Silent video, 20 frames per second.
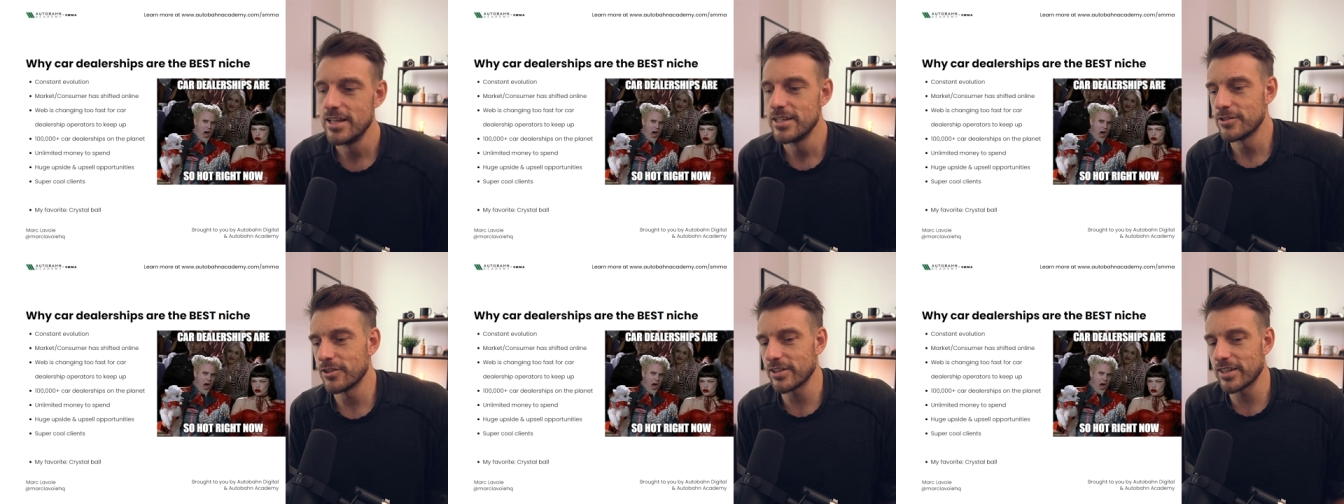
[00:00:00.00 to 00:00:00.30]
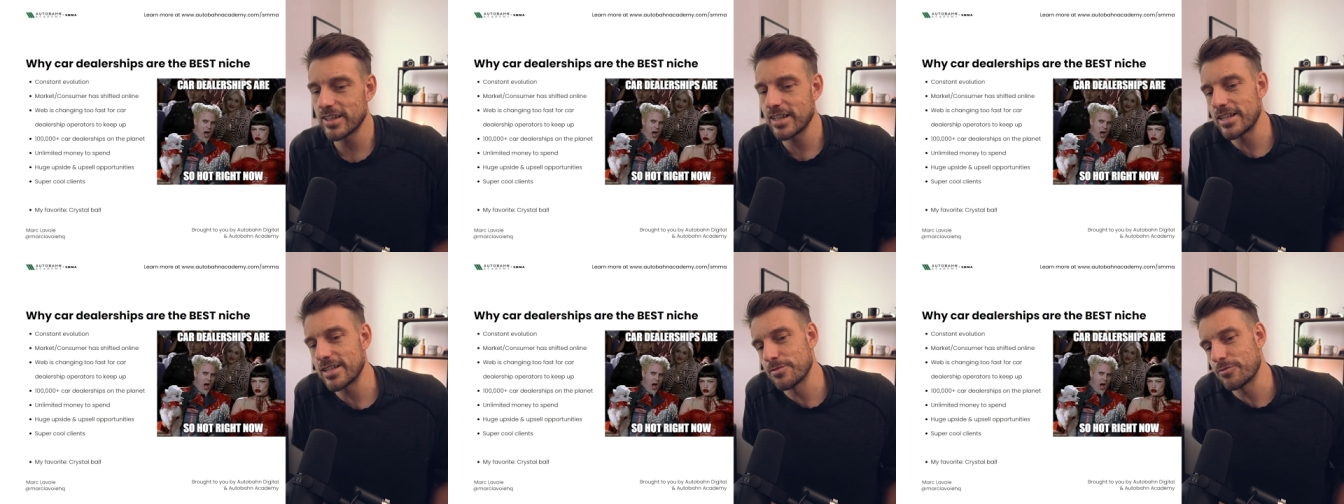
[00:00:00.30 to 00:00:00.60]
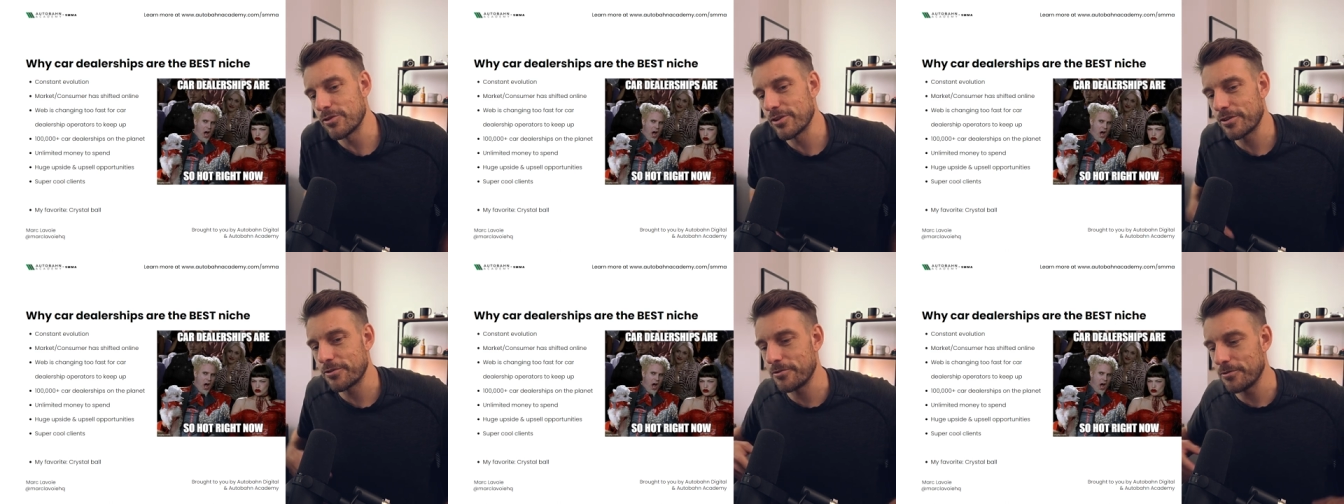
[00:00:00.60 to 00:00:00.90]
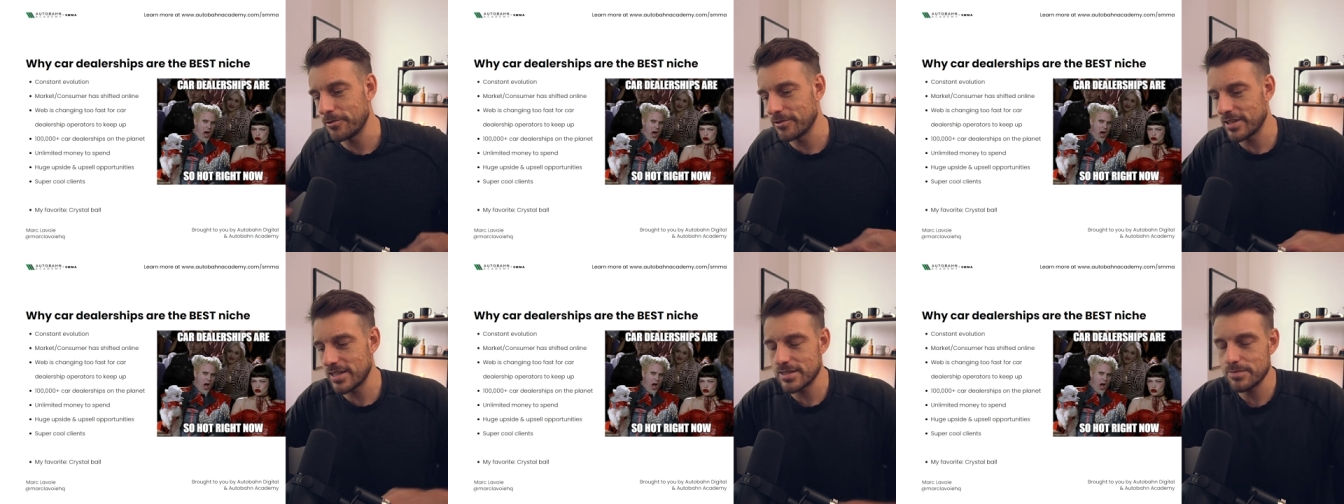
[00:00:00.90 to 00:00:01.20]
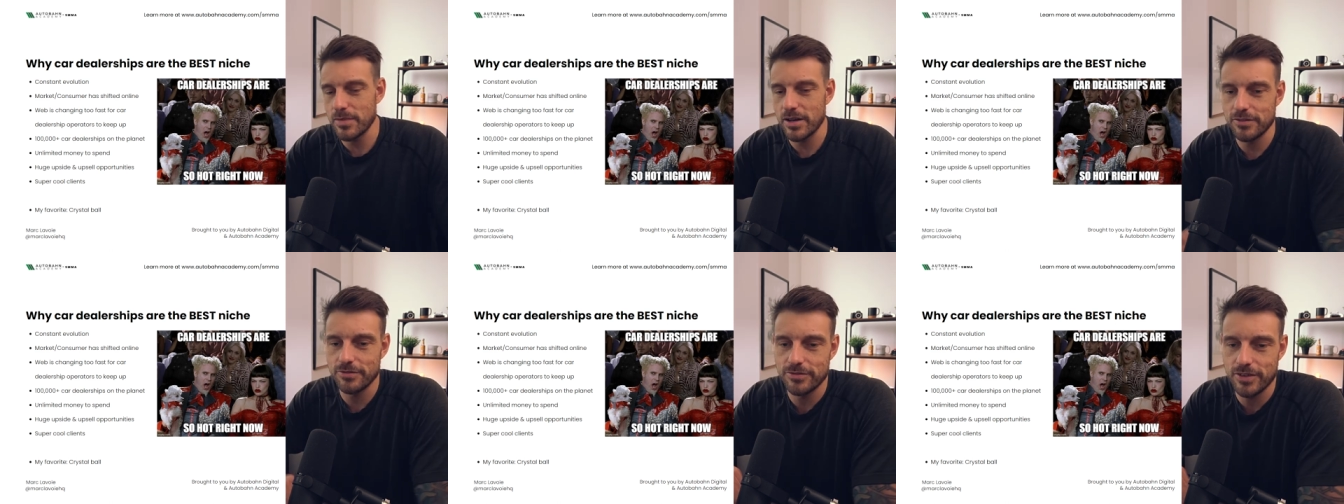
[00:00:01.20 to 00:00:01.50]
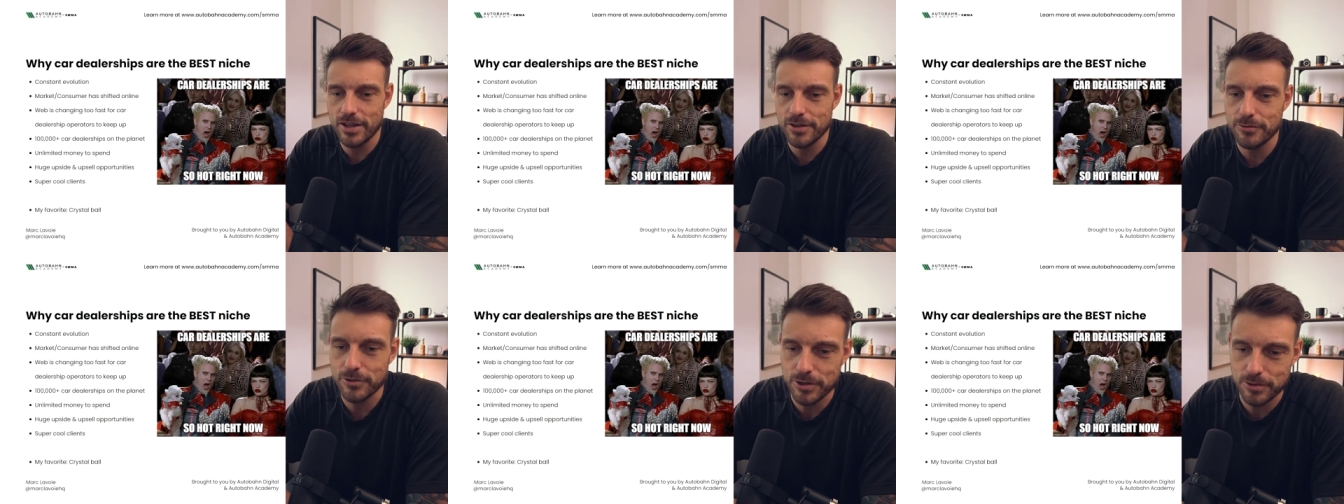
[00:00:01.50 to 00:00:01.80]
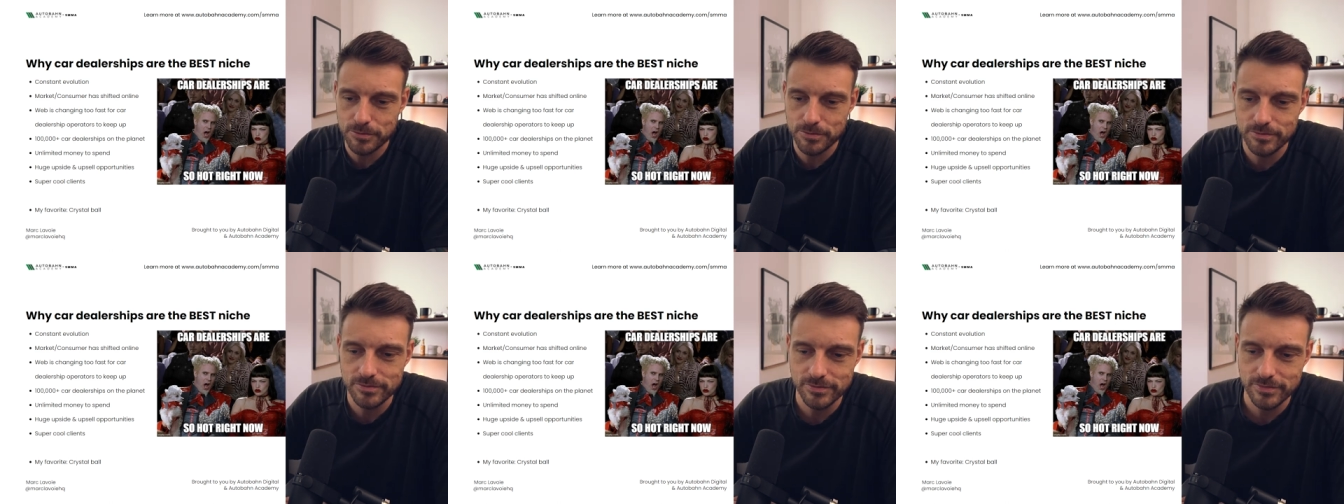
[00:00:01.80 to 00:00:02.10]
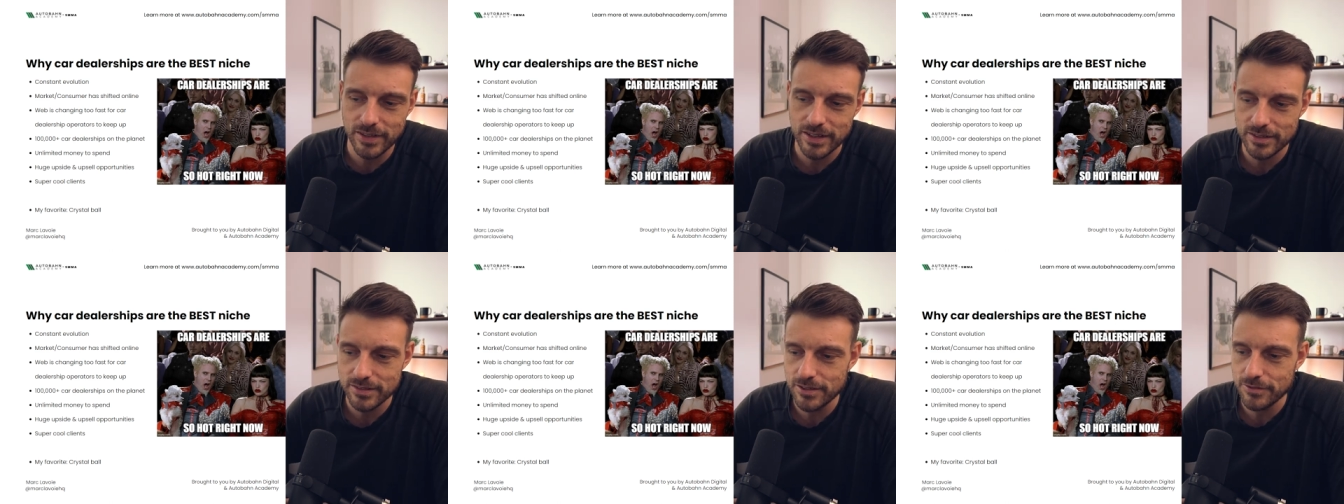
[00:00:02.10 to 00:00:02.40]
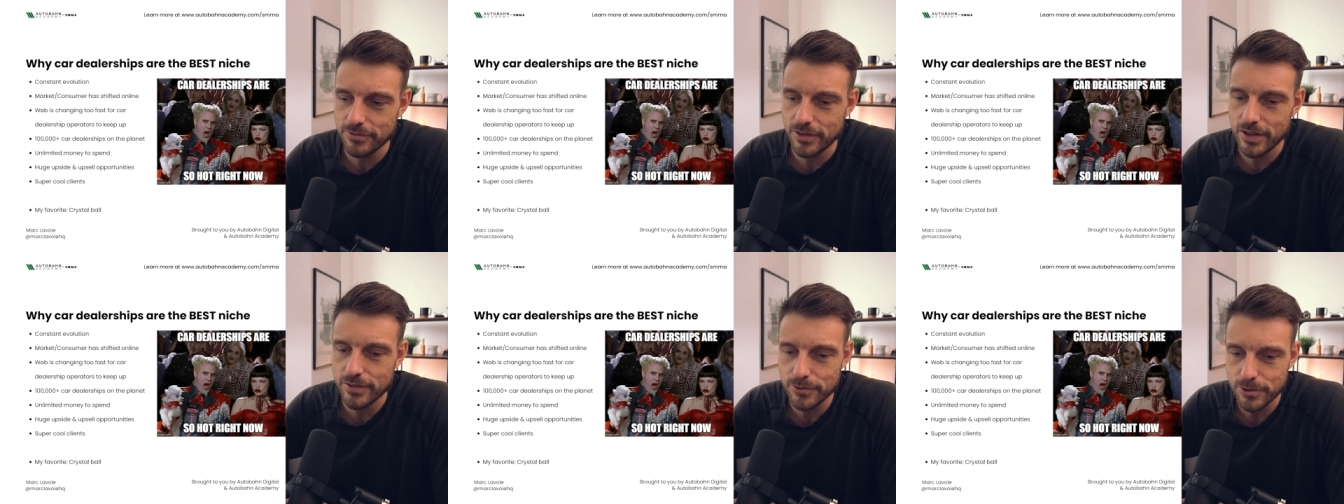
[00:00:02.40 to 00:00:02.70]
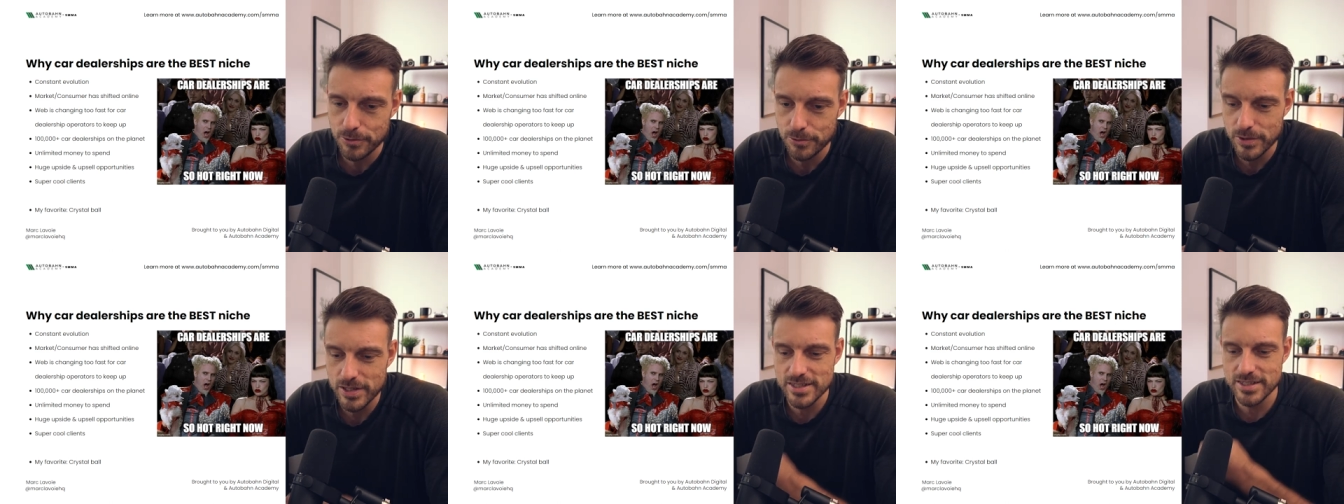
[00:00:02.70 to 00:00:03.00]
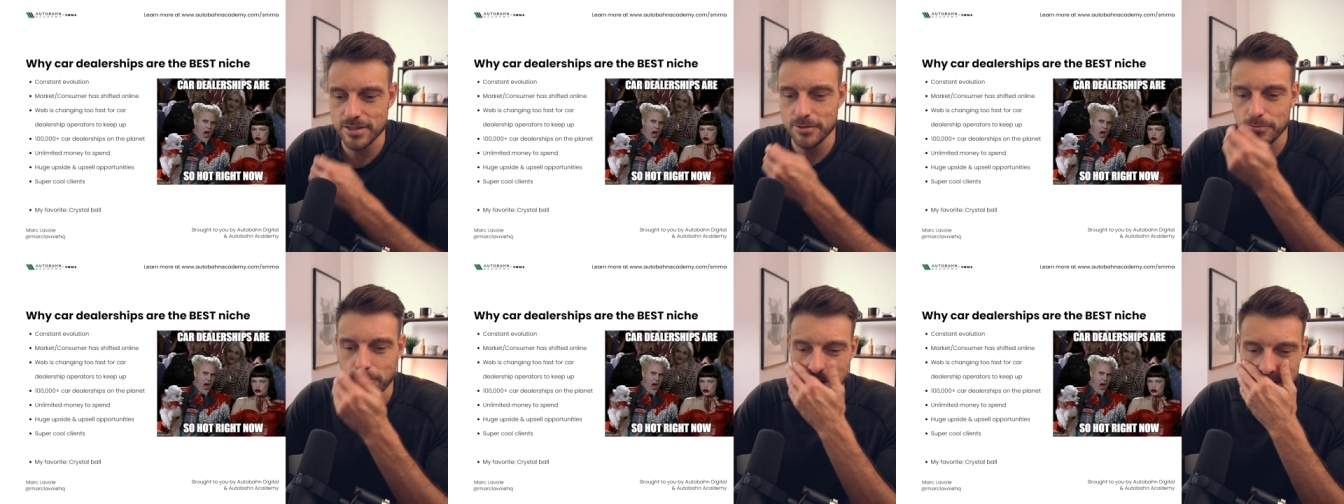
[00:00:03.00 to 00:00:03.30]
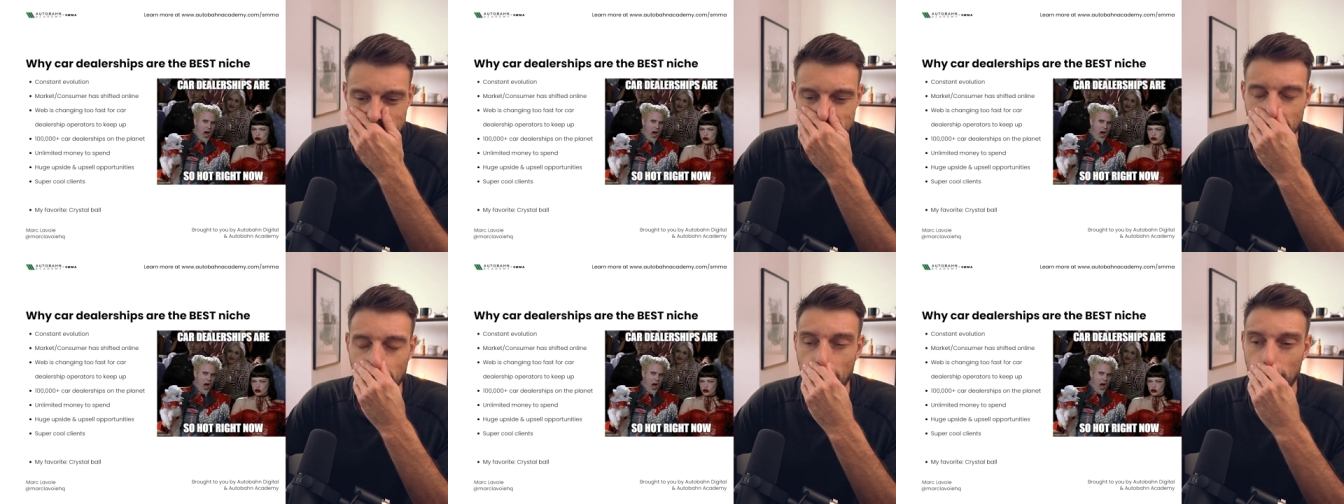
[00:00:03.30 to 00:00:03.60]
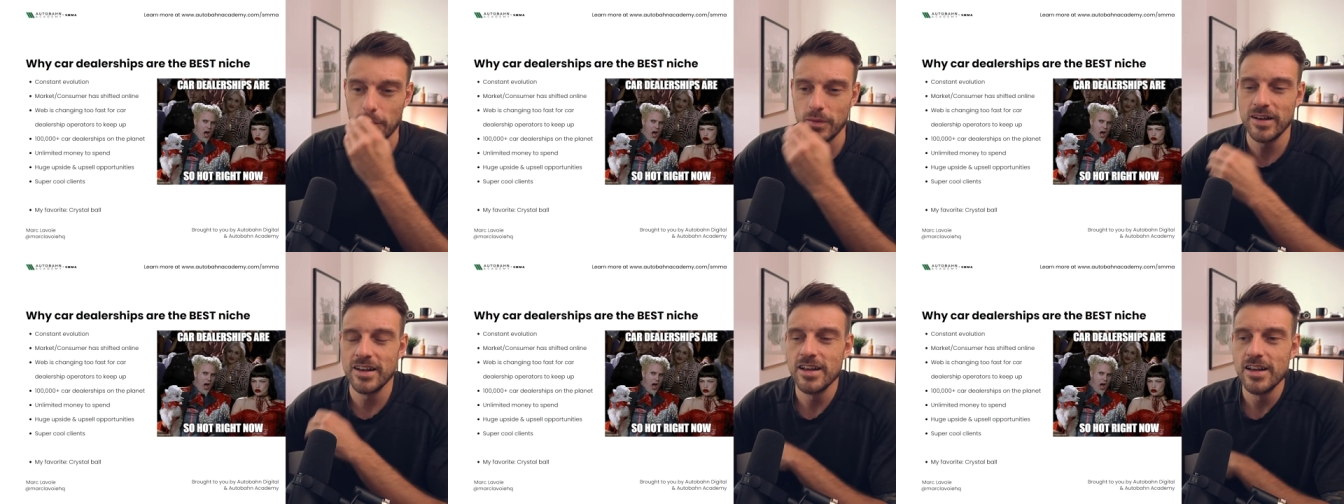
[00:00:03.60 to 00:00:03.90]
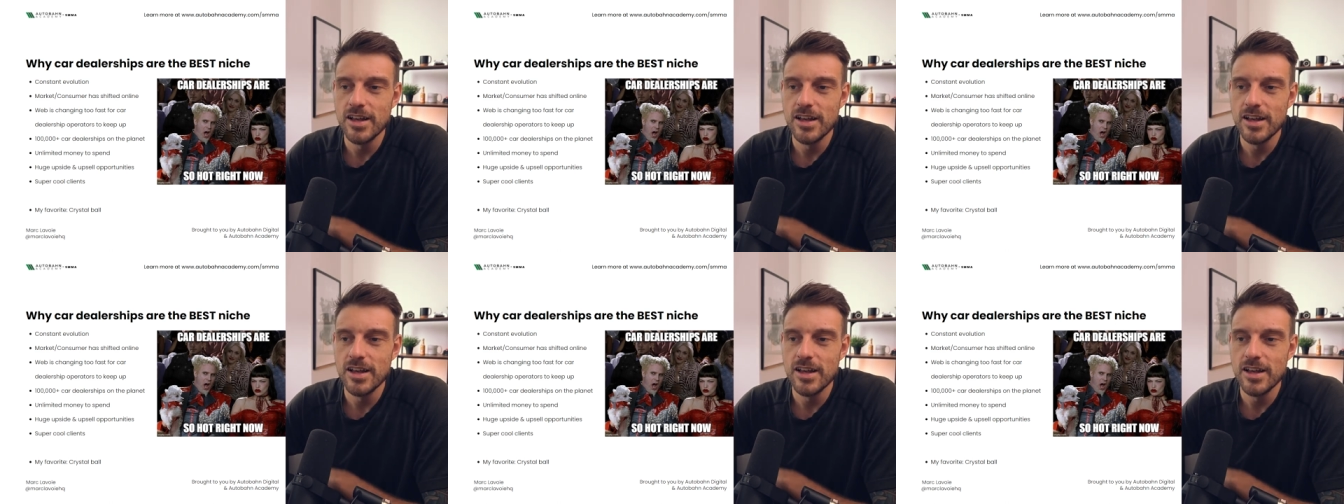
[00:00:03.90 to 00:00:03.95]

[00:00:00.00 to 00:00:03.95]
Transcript: so i think that's pretty cool that's my favorite like the favorite reason right now